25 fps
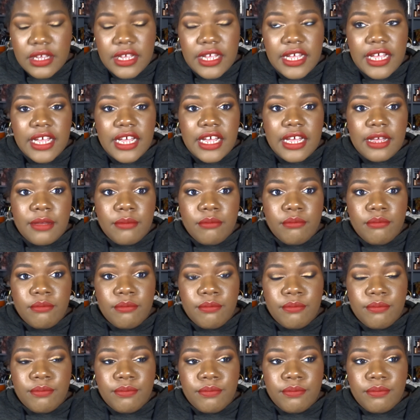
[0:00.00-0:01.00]

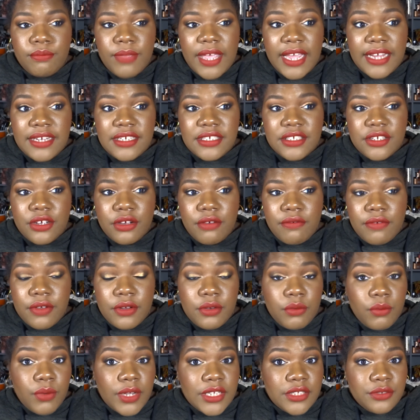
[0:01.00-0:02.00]
I discovered
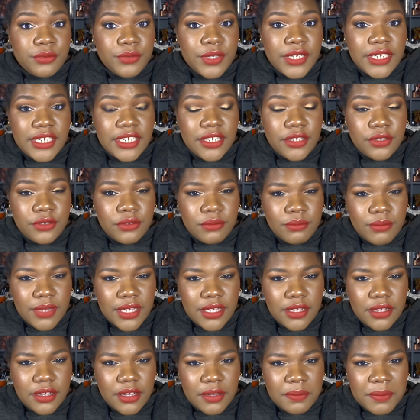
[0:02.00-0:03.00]
was really into
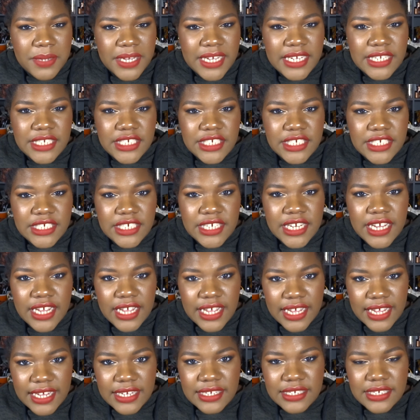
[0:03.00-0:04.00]
makeup, and she
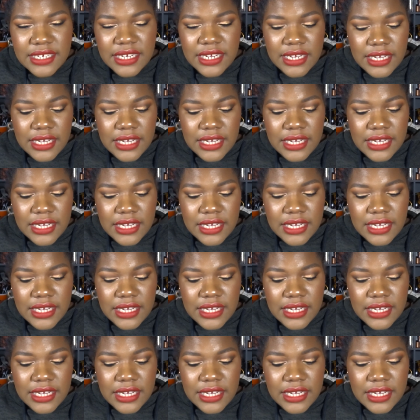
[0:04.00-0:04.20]
had